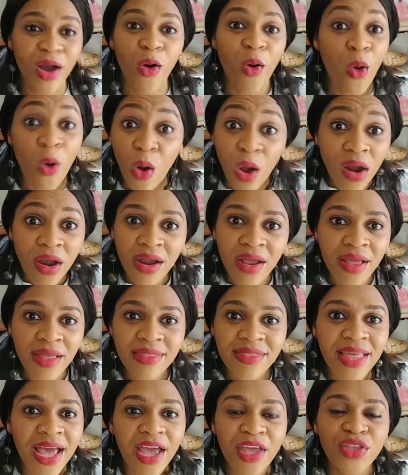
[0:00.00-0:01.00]
or
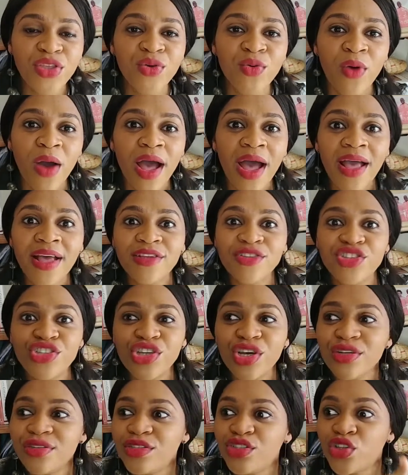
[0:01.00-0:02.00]
that you are
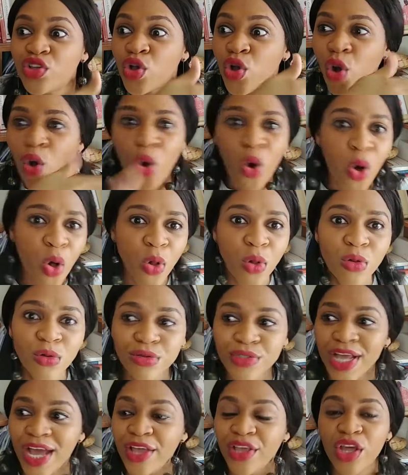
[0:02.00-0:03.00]
just
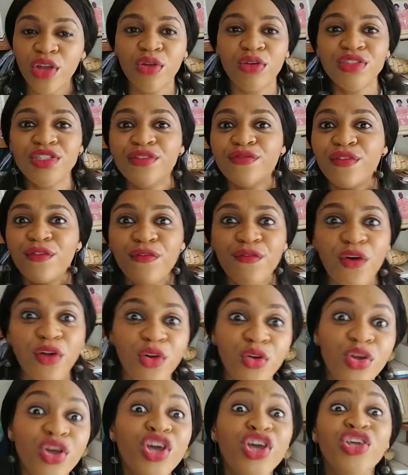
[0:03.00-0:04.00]
cold and you're not even
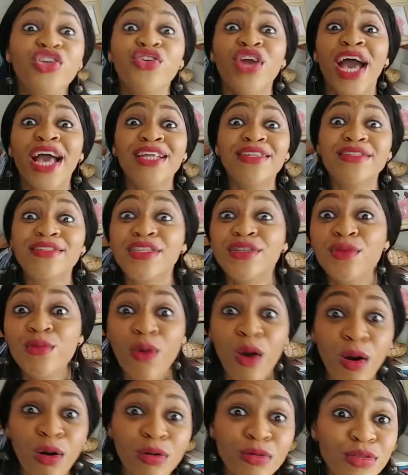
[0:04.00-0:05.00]
following. You are in the
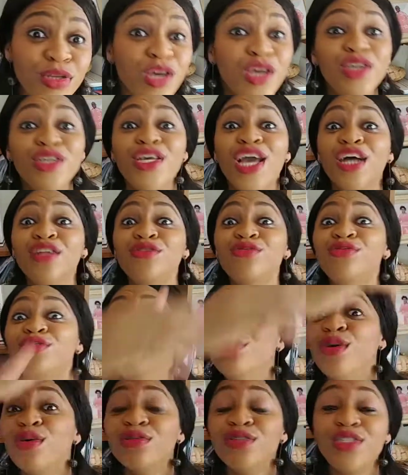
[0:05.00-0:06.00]
world, you are
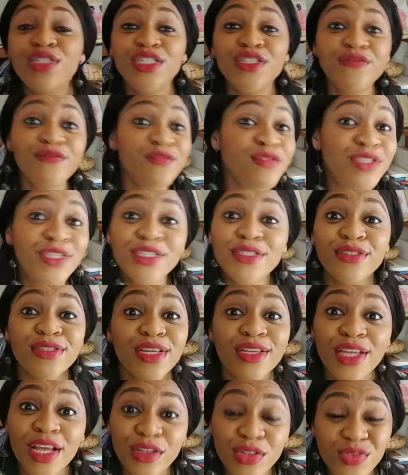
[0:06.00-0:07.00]
doing all the evil things,
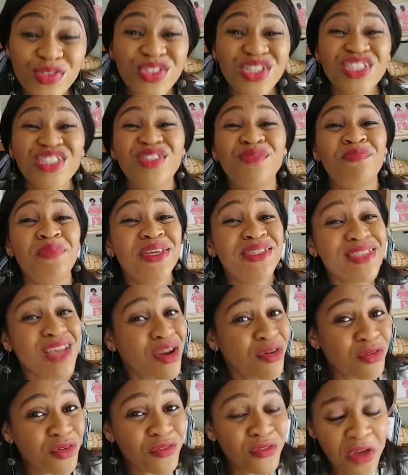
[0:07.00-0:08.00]
and it's better
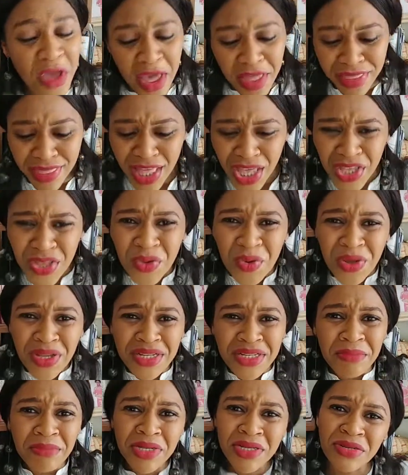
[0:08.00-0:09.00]
off than you're
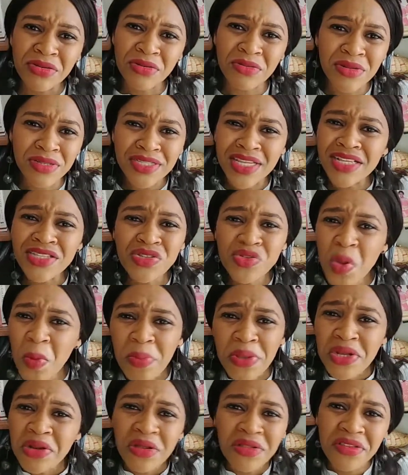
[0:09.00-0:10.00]
in the middle. There's no
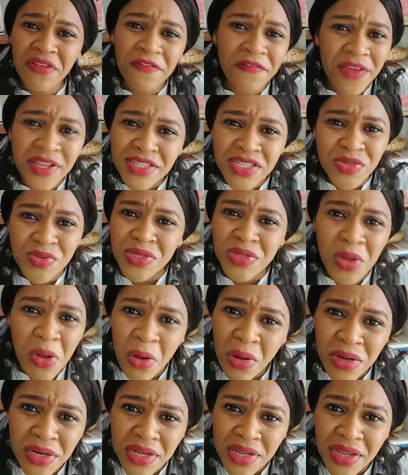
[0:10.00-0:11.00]
being on the fence with
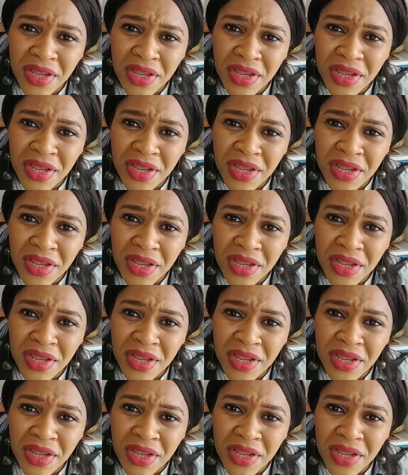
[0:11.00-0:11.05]
God.